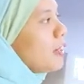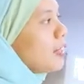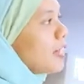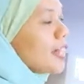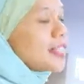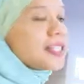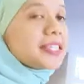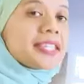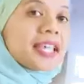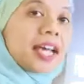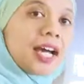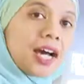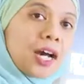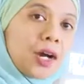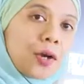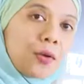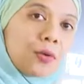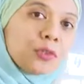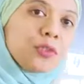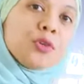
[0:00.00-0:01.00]
that's
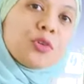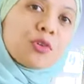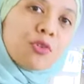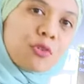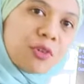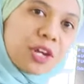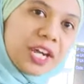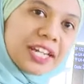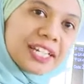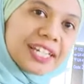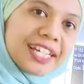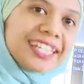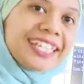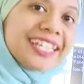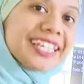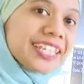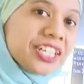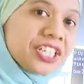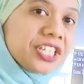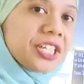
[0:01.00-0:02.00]
how you create a
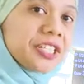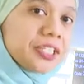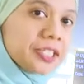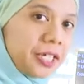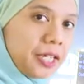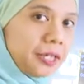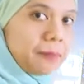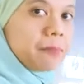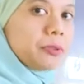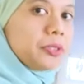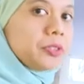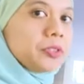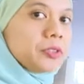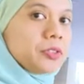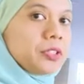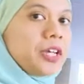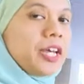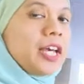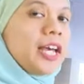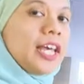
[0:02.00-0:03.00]
decision
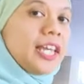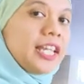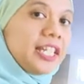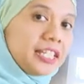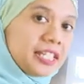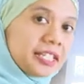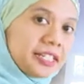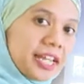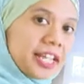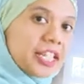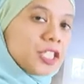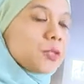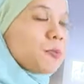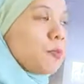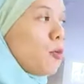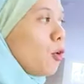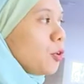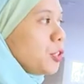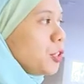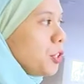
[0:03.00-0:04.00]
table. In the next
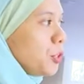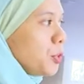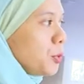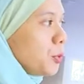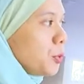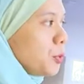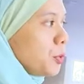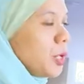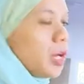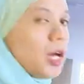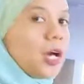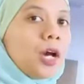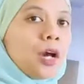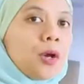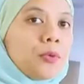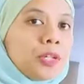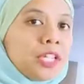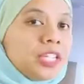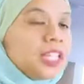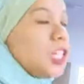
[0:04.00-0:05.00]
module,
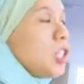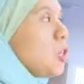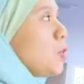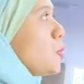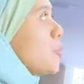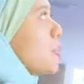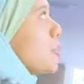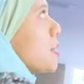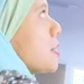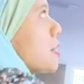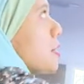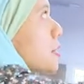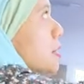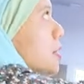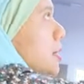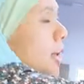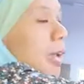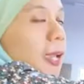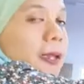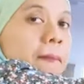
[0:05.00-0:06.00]
we're going to use the
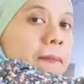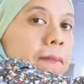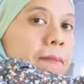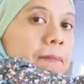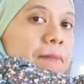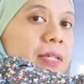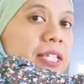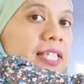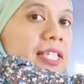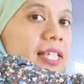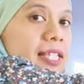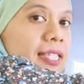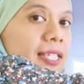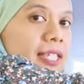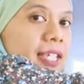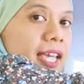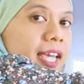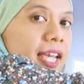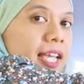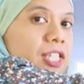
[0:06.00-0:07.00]
same business
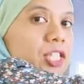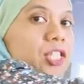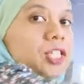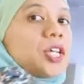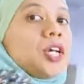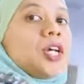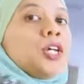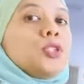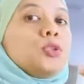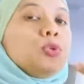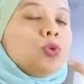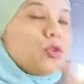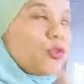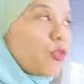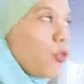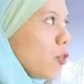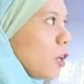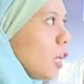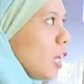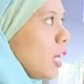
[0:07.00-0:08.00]
case to
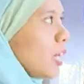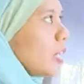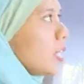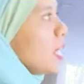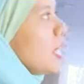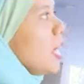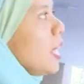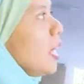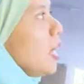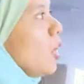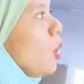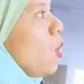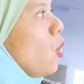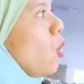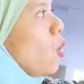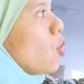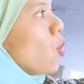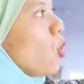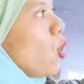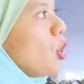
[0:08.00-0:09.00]
create
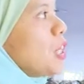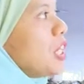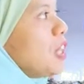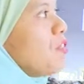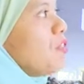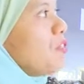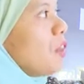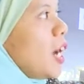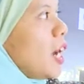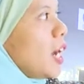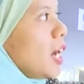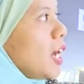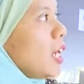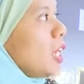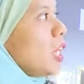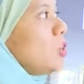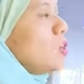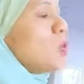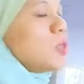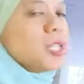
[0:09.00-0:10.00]
or codify
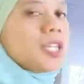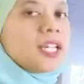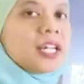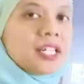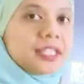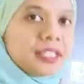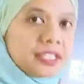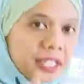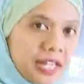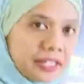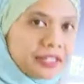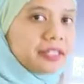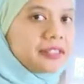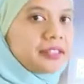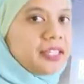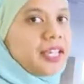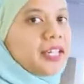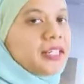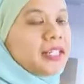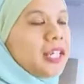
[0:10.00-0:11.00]
using another
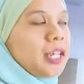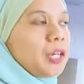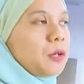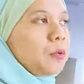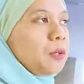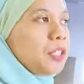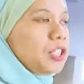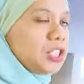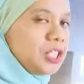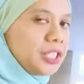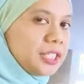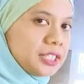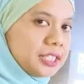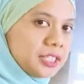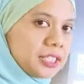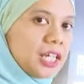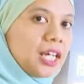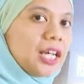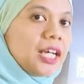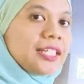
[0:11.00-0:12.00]
technique, which
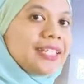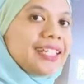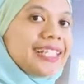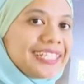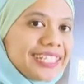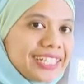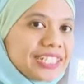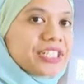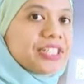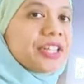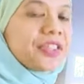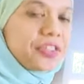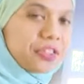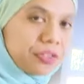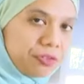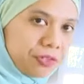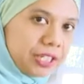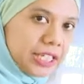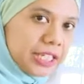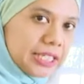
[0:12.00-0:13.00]
is decision
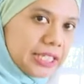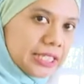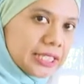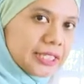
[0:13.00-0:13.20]
tree.